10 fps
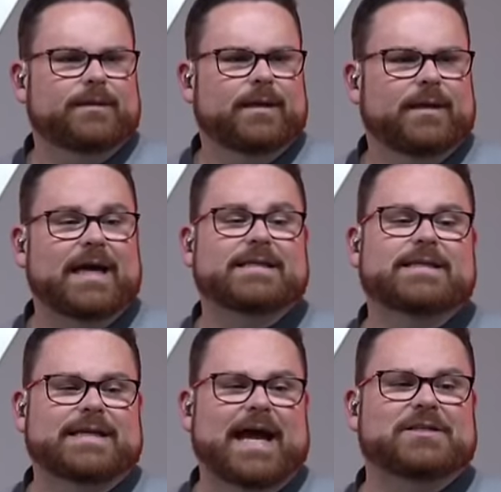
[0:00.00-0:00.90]
That's a
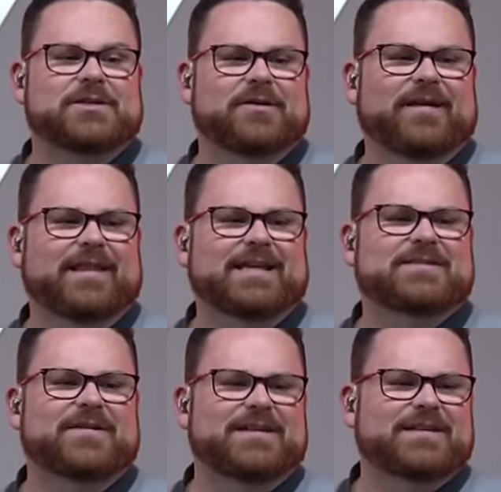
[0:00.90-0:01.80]
dad joke. That's
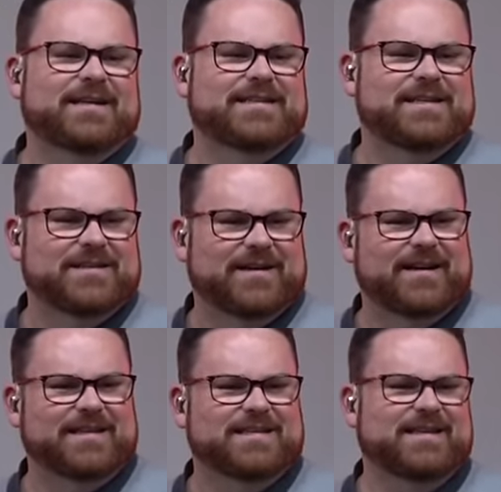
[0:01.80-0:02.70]
right, doc teacher, it
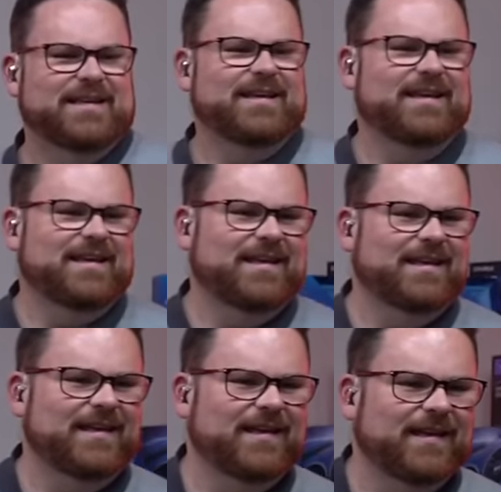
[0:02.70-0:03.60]
is.
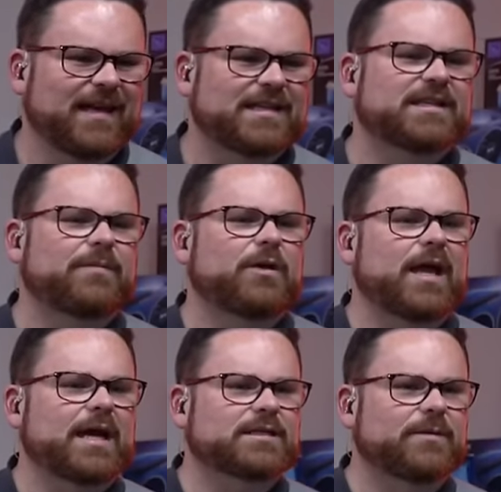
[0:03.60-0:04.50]
It's community
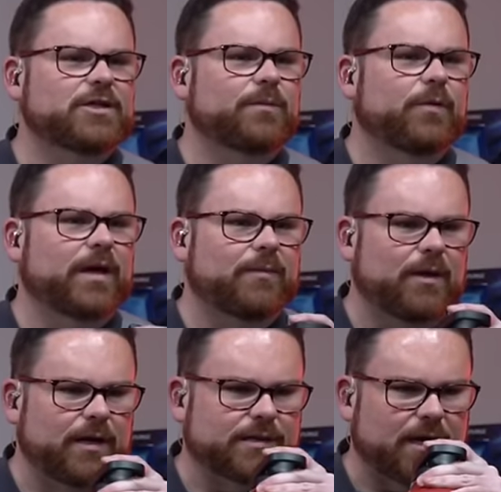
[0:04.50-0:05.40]
exclamation point
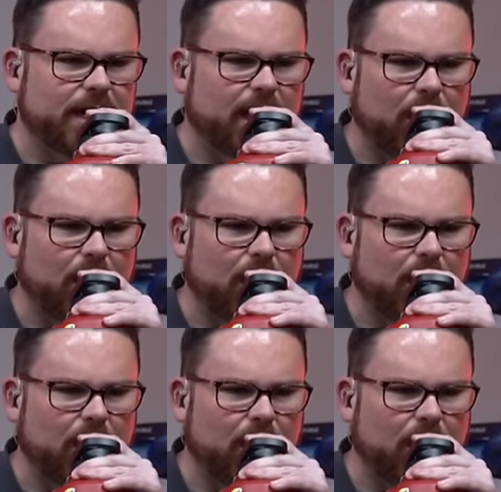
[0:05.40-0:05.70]
community, sorry.